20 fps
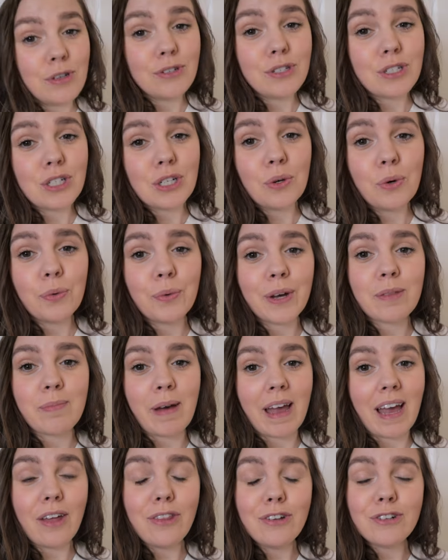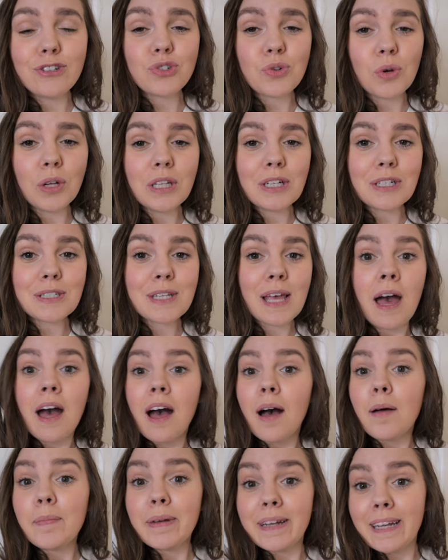used to with my other strollers.
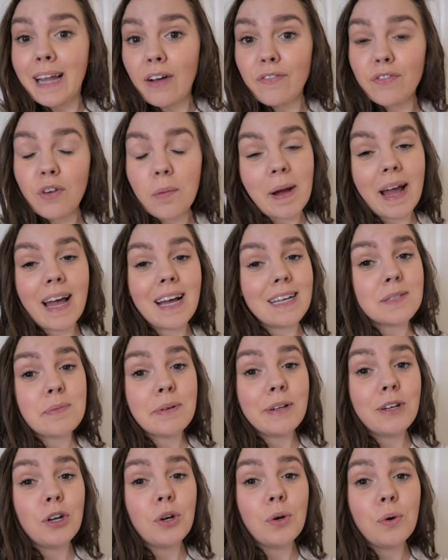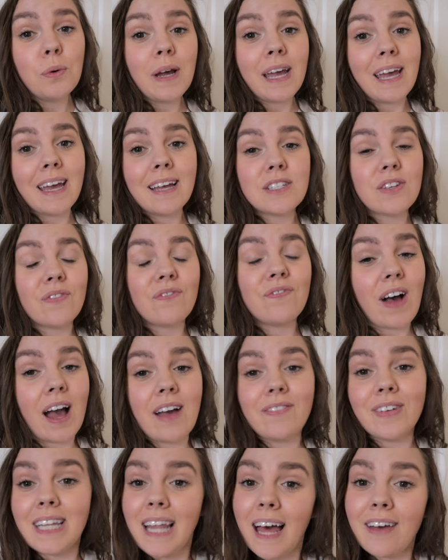But now for my husband who is
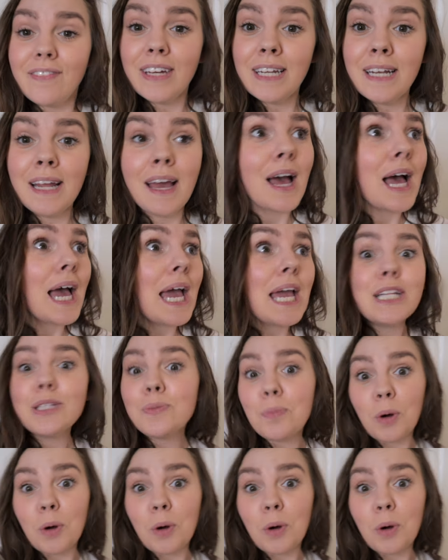5'11", it's